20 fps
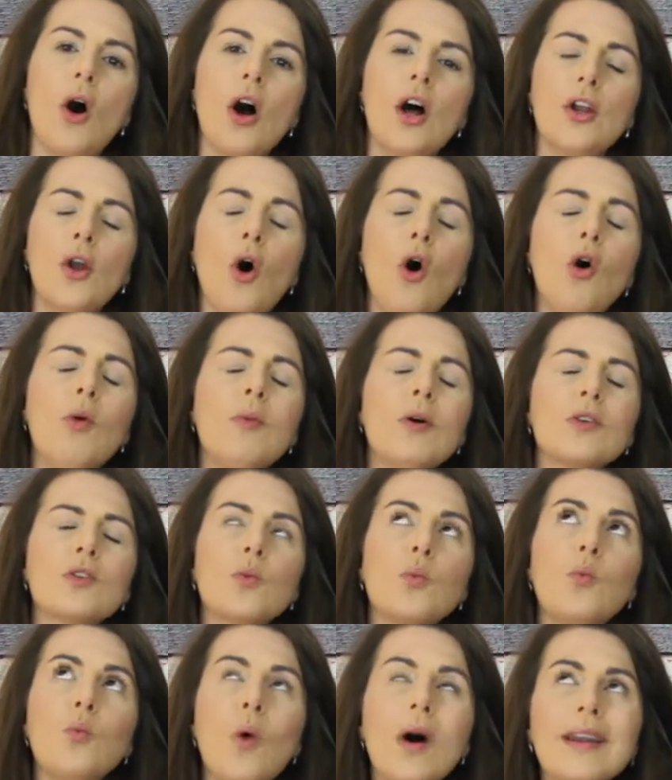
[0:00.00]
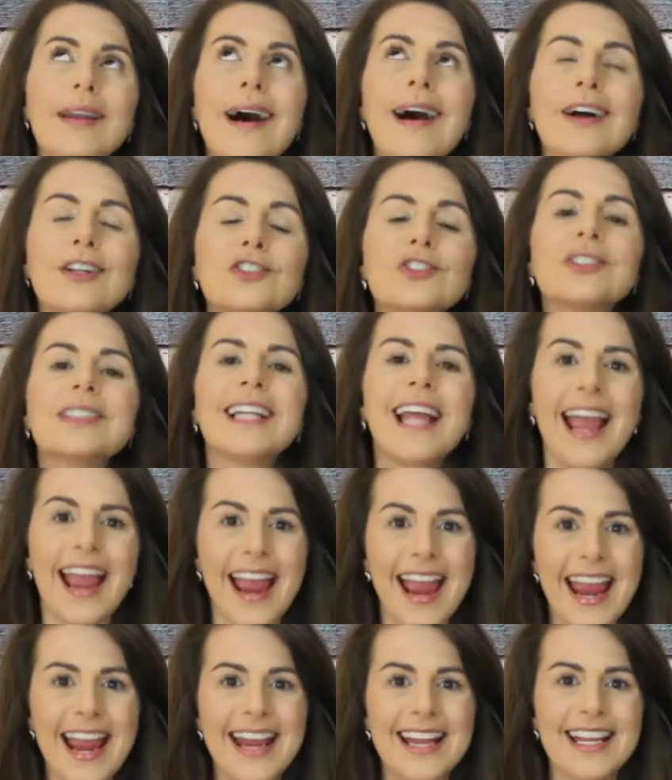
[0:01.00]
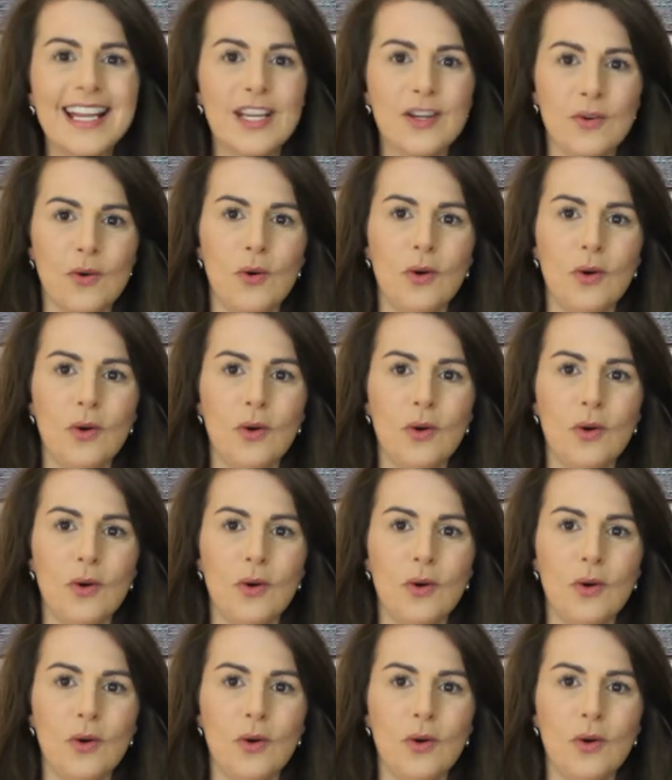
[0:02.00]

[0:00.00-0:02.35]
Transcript: an almost 180 year